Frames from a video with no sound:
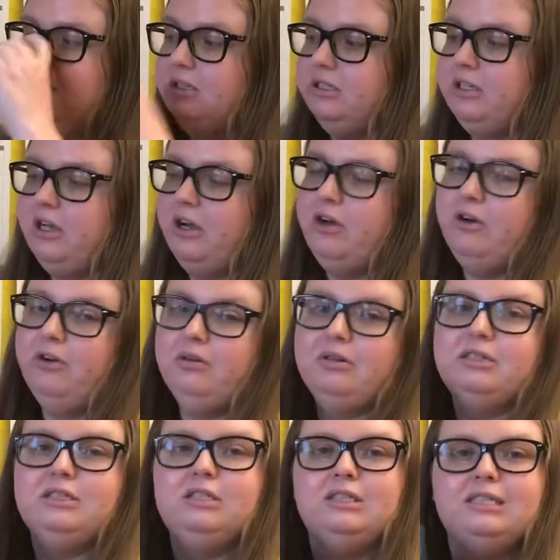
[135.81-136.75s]
So
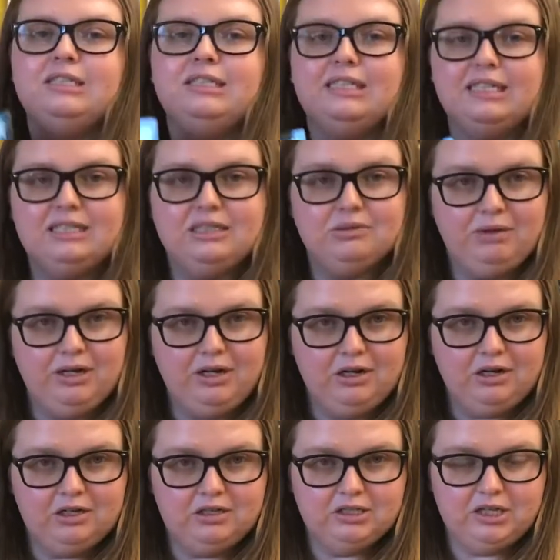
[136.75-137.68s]
since we
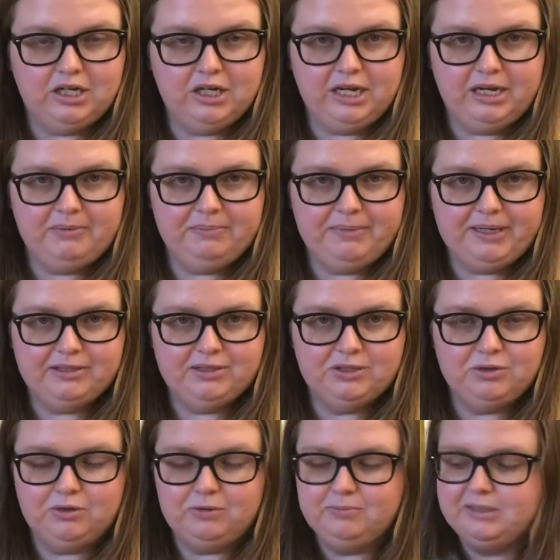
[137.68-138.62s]
are talking about
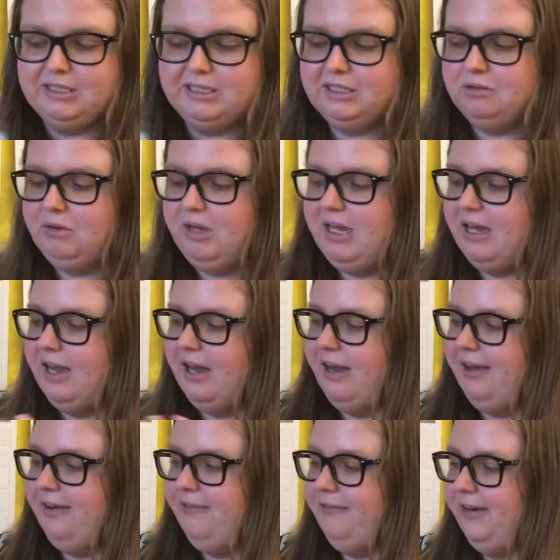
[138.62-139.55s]
storms this week,
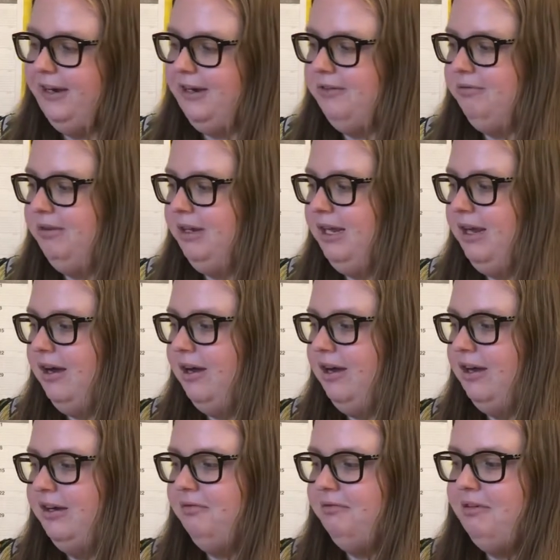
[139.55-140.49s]
I figured we
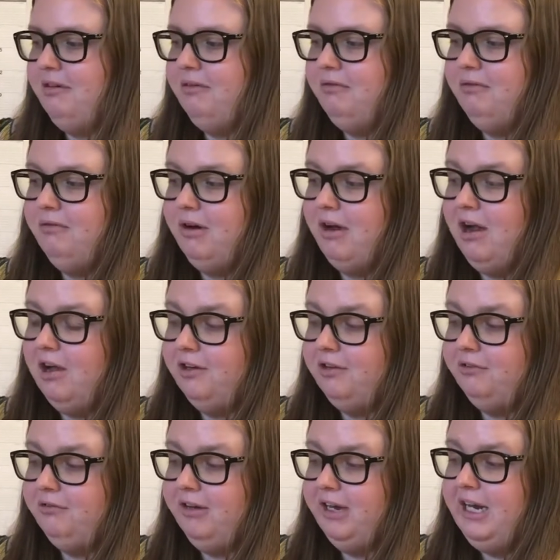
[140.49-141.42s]
ought
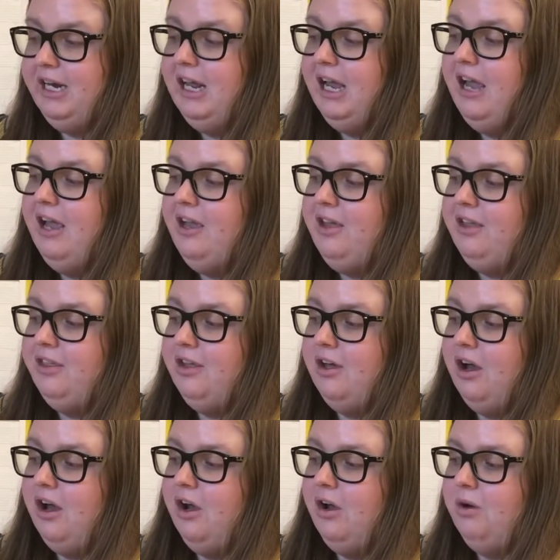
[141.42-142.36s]
to read
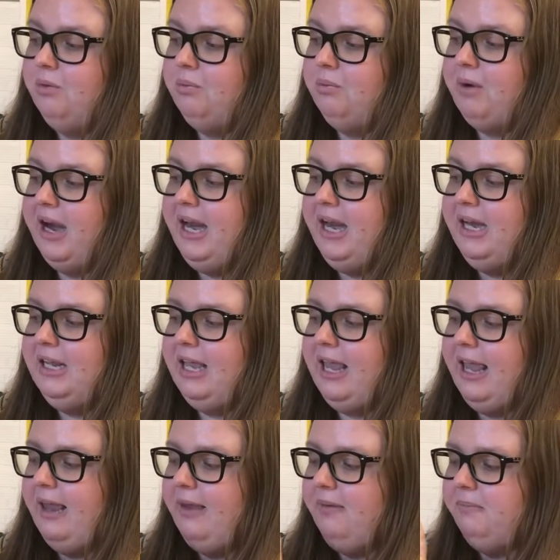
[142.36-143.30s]
The Rain
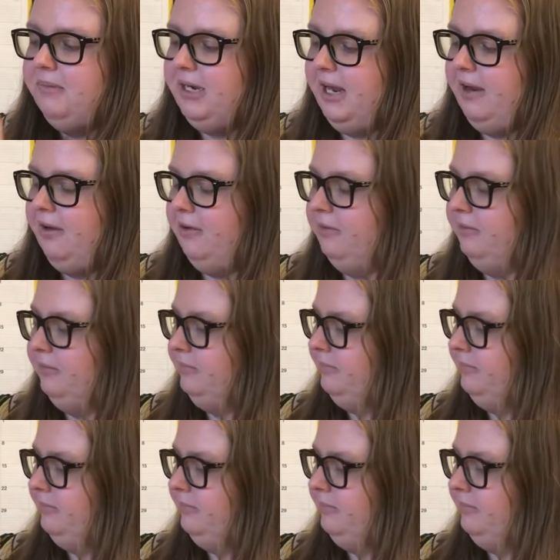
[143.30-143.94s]
Came Down.